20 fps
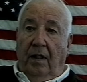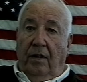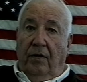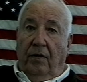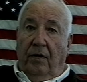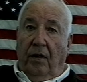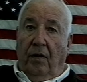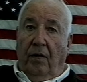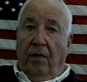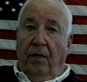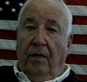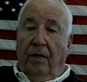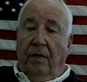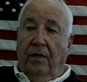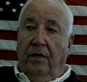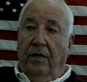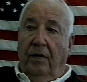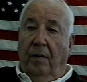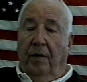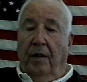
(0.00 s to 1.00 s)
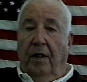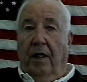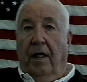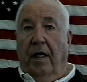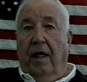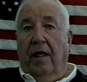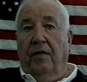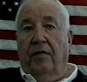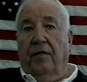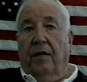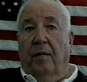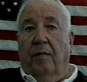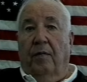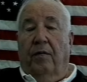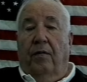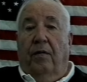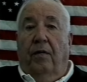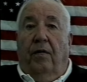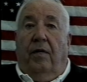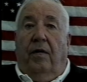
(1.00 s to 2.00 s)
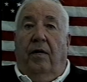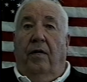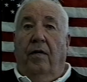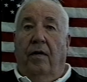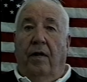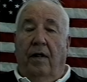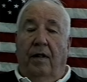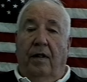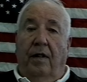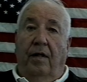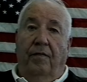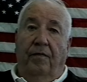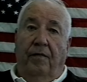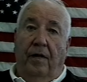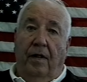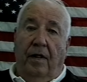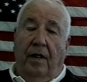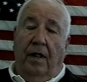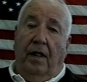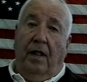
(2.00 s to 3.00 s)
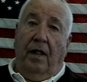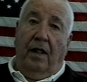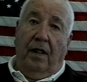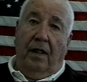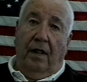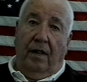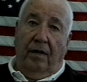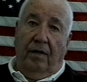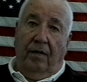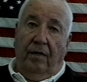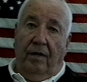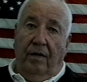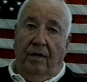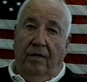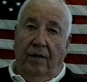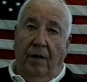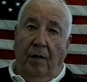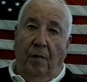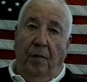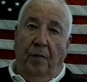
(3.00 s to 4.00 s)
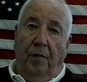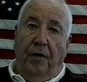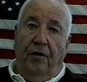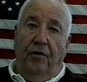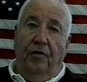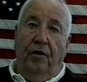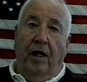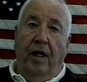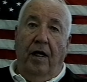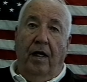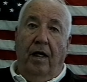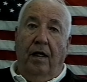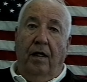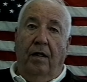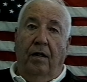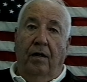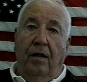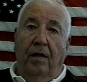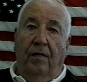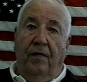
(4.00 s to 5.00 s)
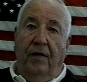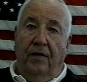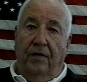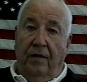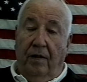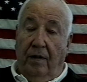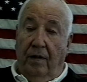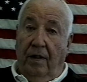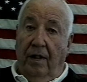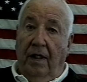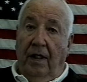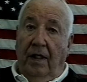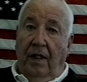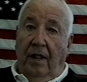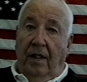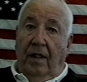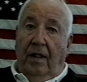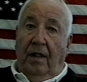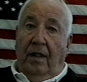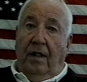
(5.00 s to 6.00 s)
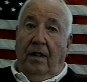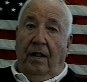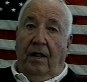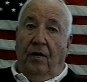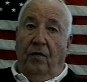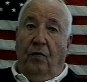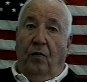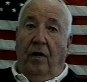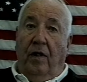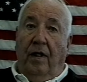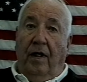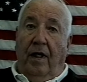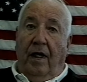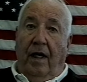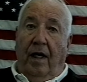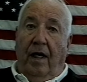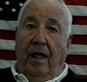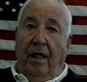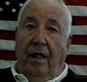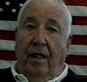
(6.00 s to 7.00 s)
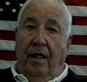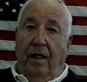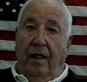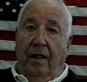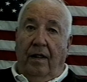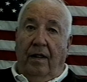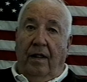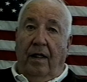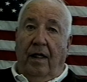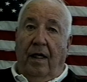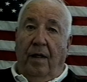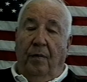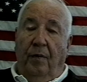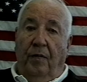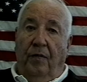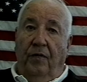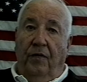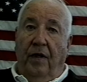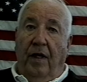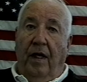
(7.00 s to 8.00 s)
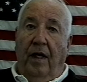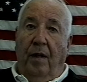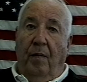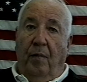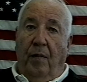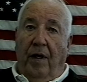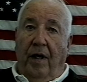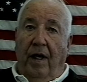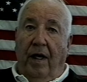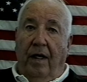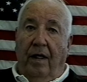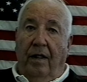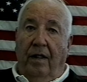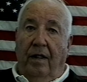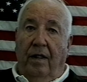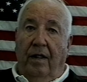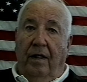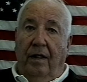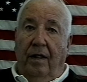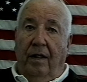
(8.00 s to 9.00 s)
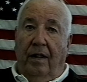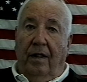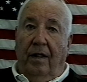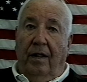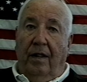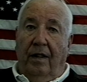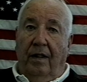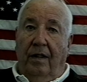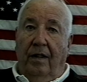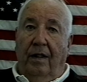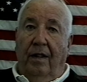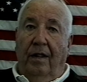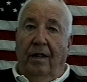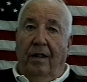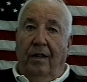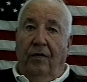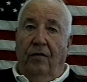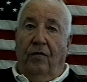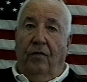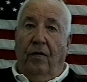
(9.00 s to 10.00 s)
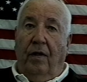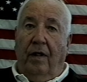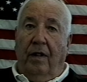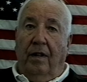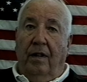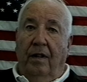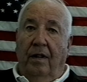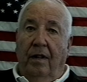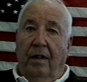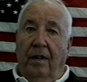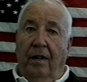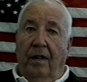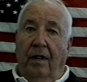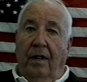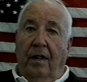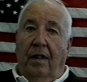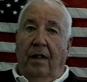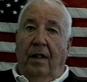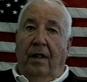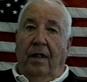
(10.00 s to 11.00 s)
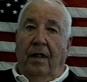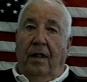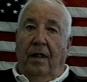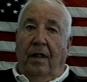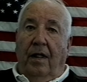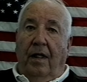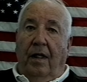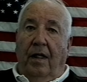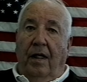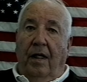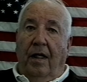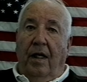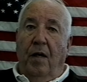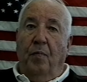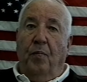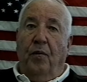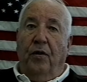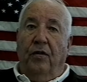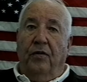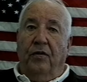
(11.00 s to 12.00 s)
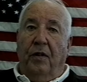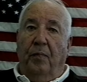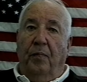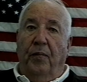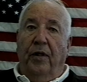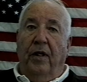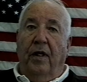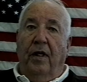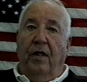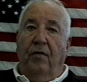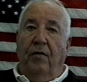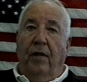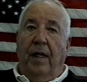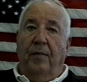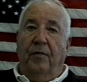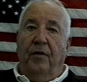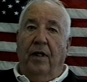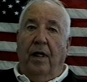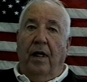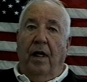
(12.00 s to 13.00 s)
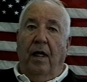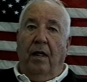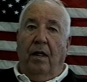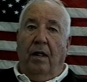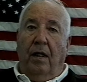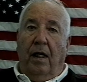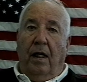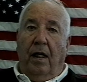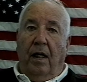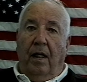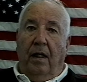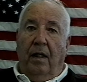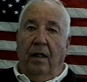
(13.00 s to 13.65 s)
So some of the guys come through, they're all different, and uh, some of them are shaking and nervous, and this one guy uh, that I'm standing by to instruct, uh, he pulls the pin and drops the hand grenade.